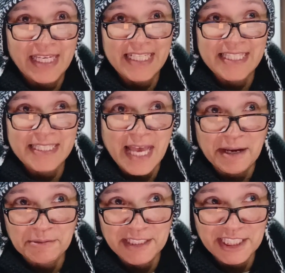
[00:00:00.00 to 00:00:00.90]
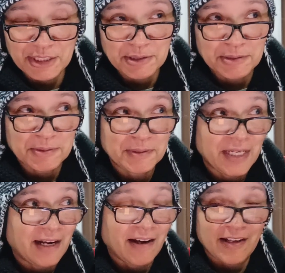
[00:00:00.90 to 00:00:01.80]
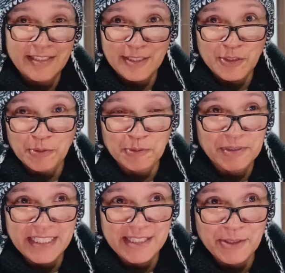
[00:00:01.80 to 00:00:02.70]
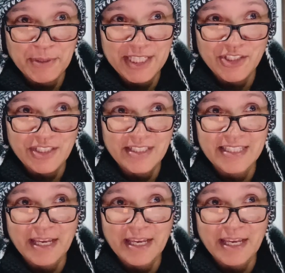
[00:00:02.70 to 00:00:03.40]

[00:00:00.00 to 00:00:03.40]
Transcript: He sat with you, asked you all these questions.